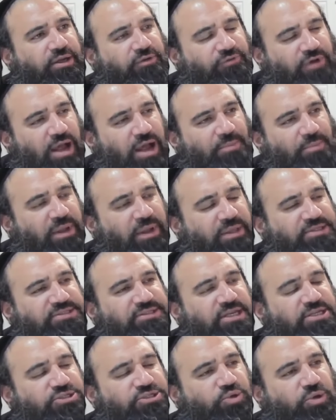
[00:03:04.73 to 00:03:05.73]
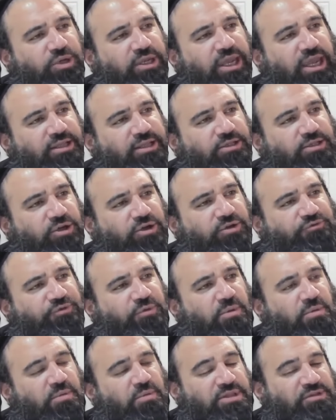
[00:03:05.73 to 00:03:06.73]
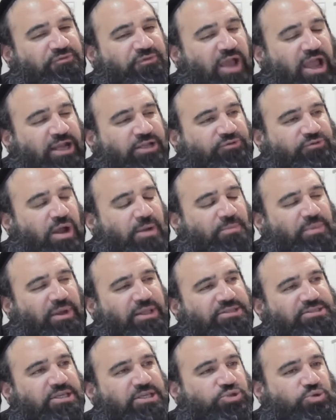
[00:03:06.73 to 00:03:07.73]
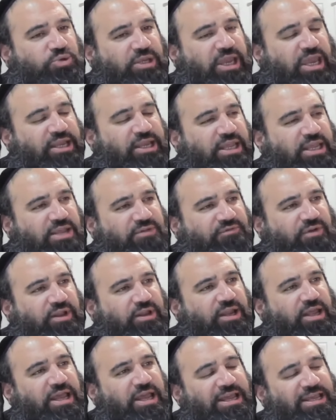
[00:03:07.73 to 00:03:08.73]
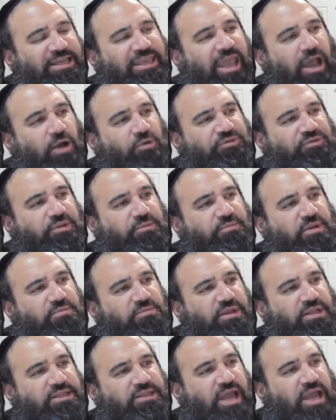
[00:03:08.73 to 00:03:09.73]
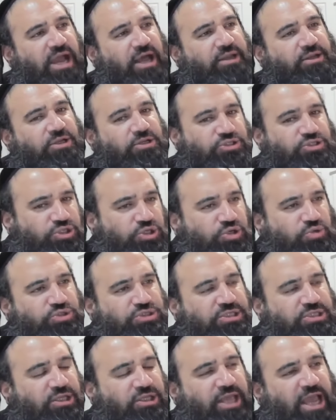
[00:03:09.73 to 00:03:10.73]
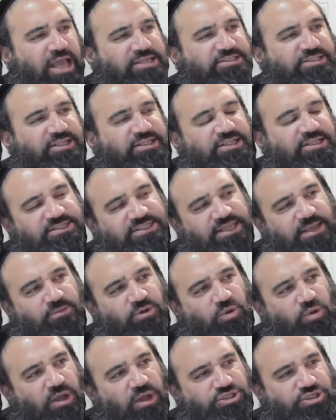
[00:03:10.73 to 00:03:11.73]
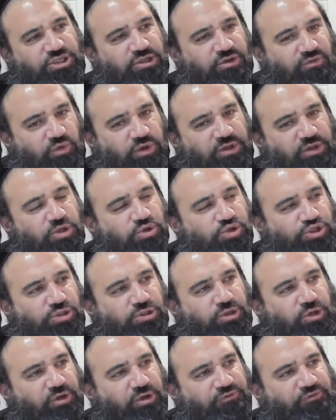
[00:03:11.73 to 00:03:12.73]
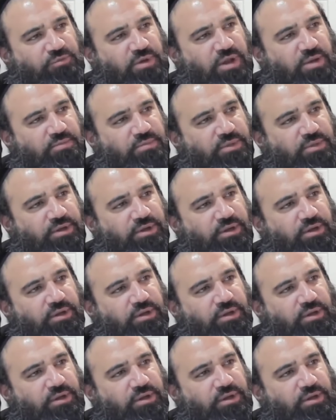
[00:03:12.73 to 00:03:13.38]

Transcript: Ramban says you can't learn from him. In fact, Ramban says you can't even count them in minyan. So you still asking the same question of whether you should learn from him?